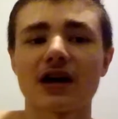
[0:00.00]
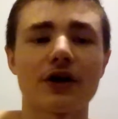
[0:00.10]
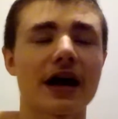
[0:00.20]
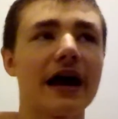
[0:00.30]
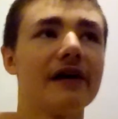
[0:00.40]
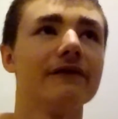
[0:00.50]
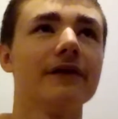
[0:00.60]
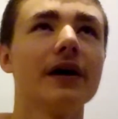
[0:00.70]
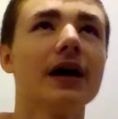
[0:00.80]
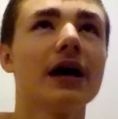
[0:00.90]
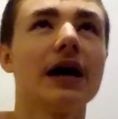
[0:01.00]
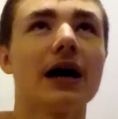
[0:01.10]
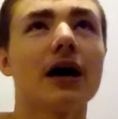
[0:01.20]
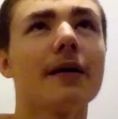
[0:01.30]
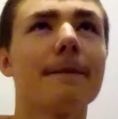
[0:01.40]
Now I have
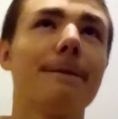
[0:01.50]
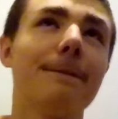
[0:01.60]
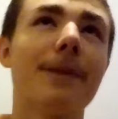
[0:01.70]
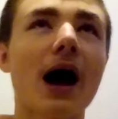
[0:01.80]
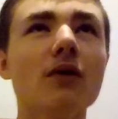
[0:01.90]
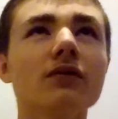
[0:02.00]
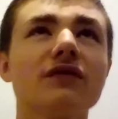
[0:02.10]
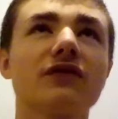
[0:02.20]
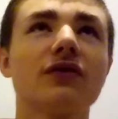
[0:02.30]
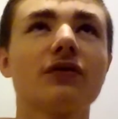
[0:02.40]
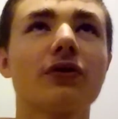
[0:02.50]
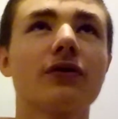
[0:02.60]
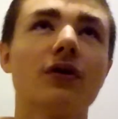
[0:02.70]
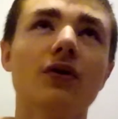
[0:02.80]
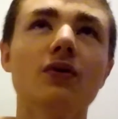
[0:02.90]
about
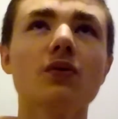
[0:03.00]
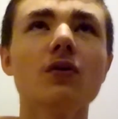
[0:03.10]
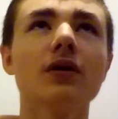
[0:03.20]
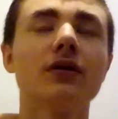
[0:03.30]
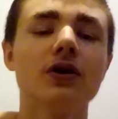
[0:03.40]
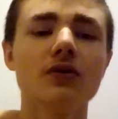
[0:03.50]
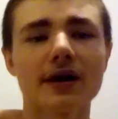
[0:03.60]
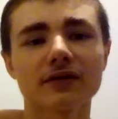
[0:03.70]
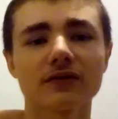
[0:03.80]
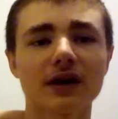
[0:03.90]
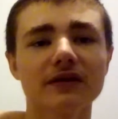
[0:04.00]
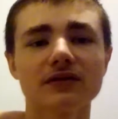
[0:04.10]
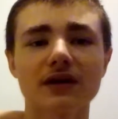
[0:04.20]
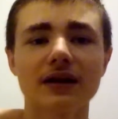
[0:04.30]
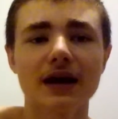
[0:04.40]
2 new
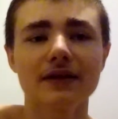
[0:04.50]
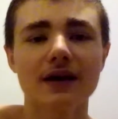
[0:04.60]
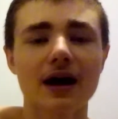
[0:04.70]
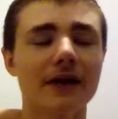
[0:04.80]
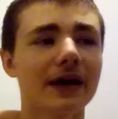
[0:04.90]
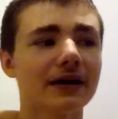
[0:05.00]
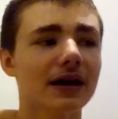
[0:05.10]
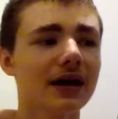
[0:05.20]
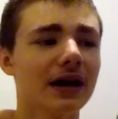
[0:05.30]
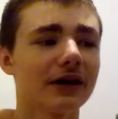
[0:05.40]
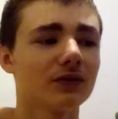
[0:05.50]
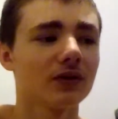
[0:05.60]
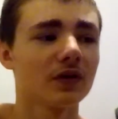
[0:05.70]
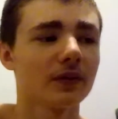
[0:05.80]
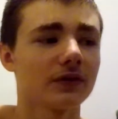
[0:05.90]
exercises on that day, and I
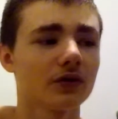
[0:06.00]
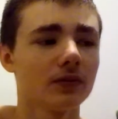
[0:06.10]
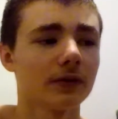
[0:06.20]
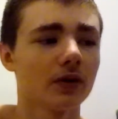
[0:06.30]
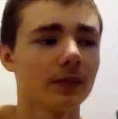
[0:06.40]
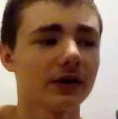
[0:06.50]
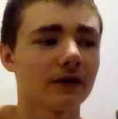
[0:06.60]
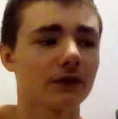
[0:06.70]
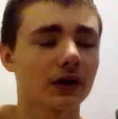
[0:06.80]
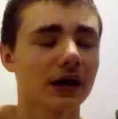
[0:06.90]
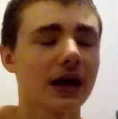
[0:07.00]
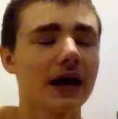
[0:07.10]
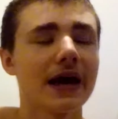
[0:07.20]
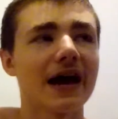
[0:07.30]
do them a little bit differently.